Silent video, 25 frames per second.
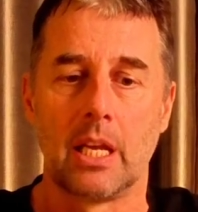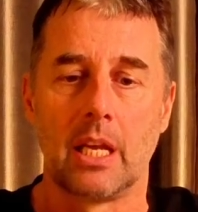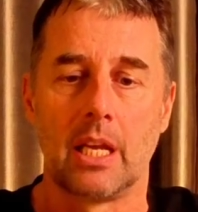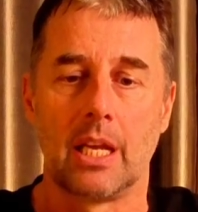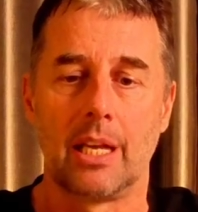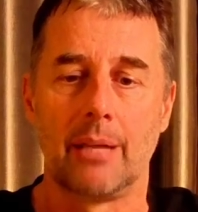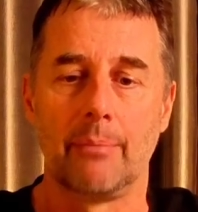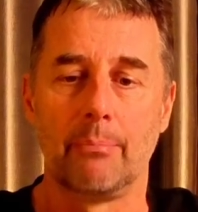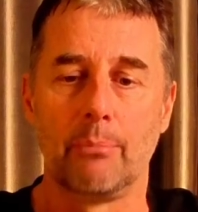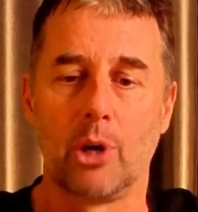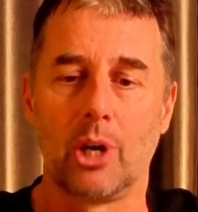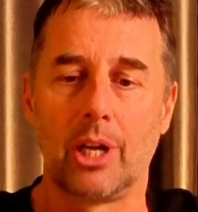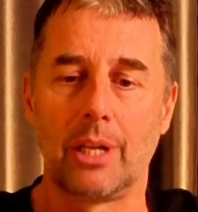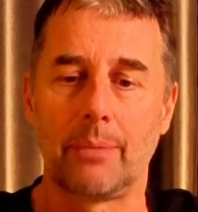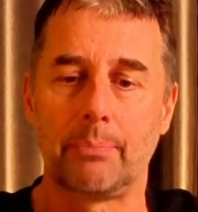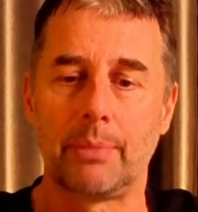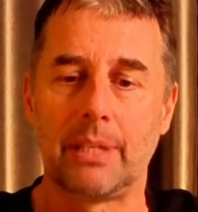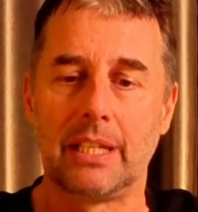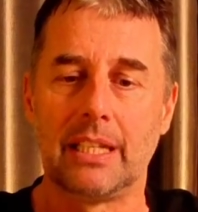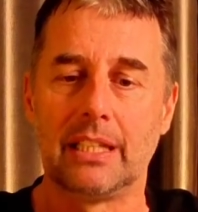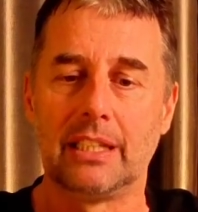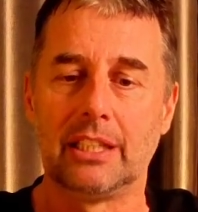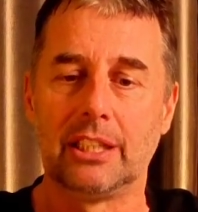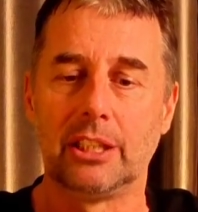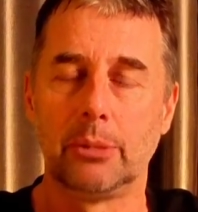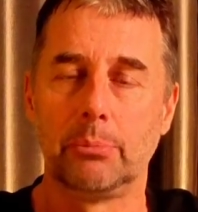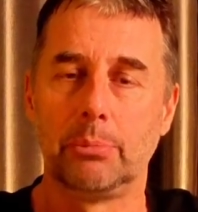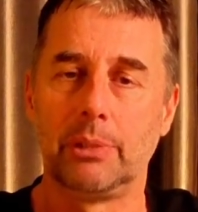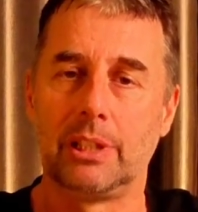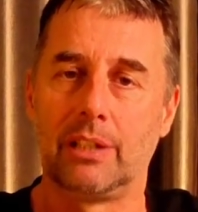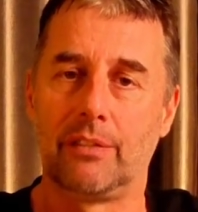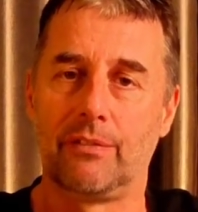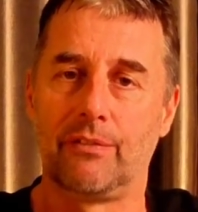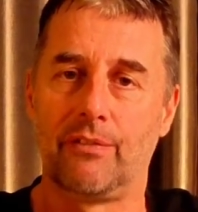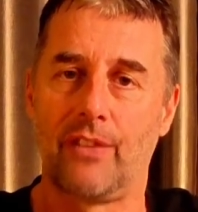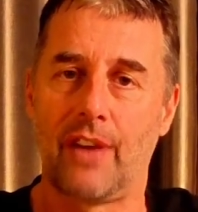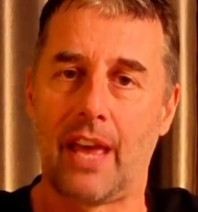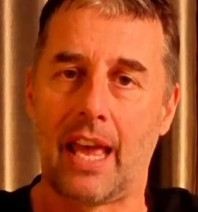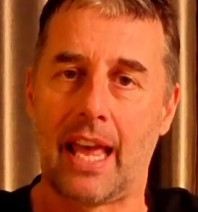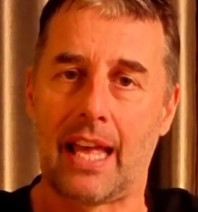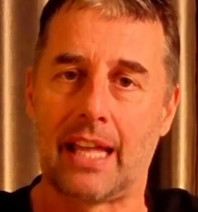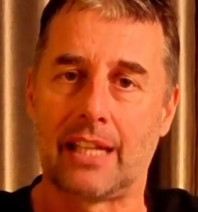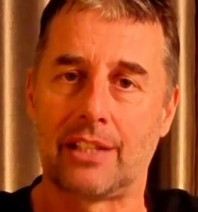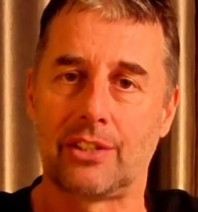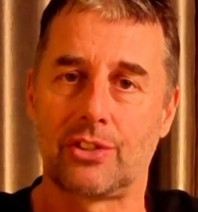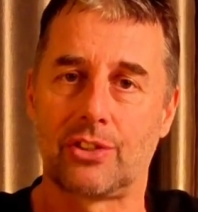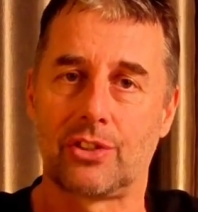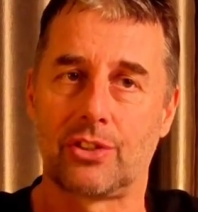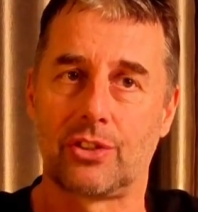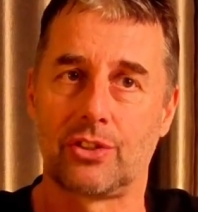It might be a little bit
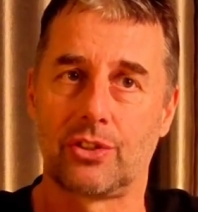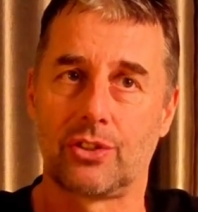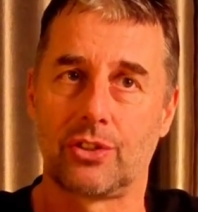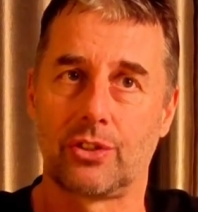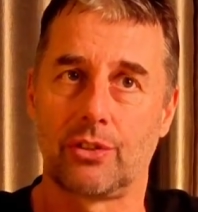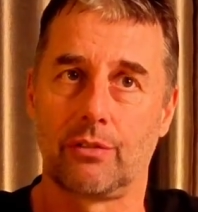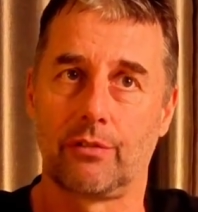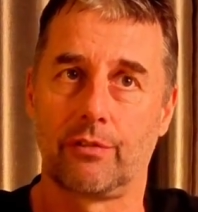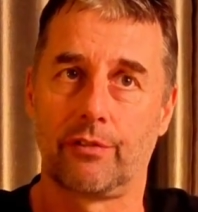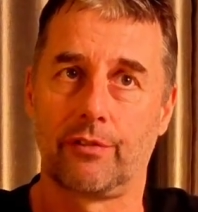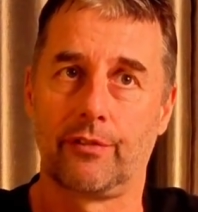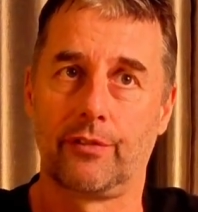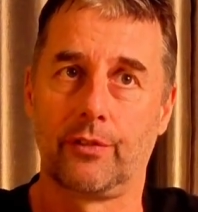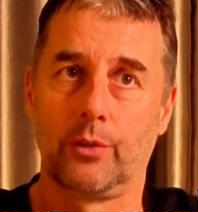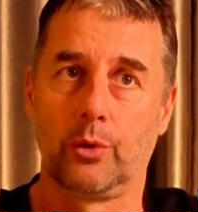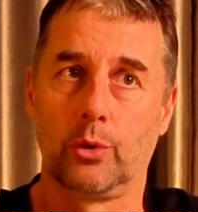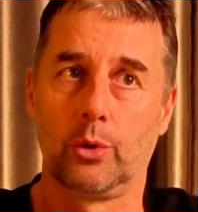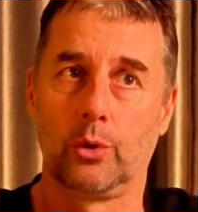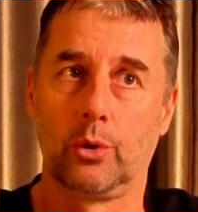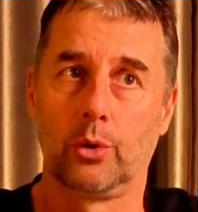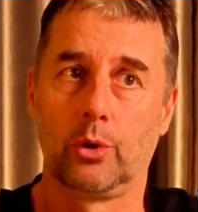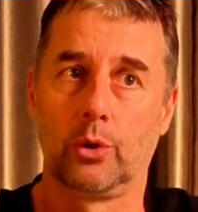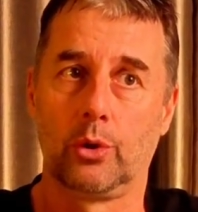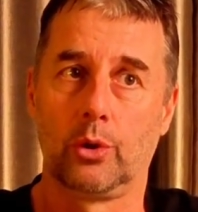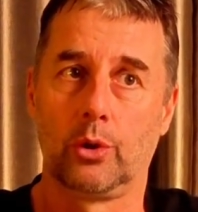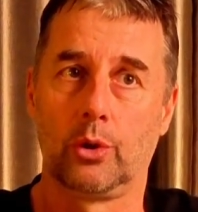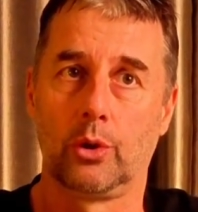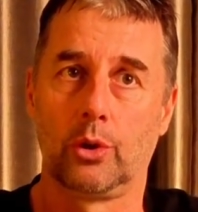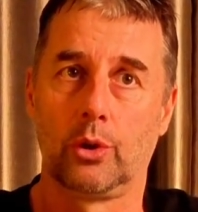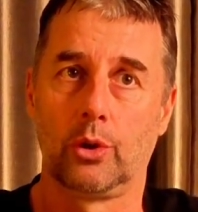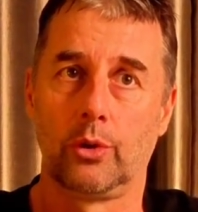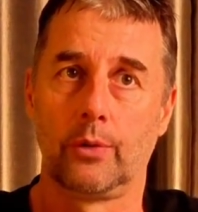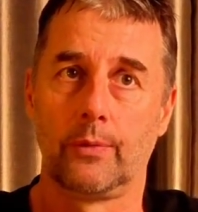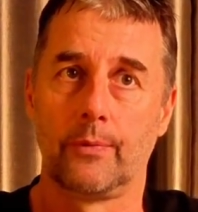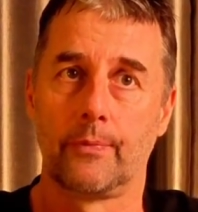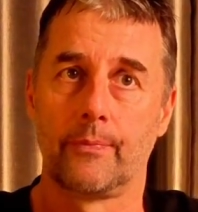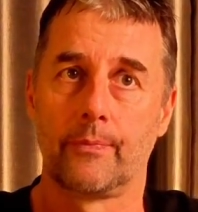advanced for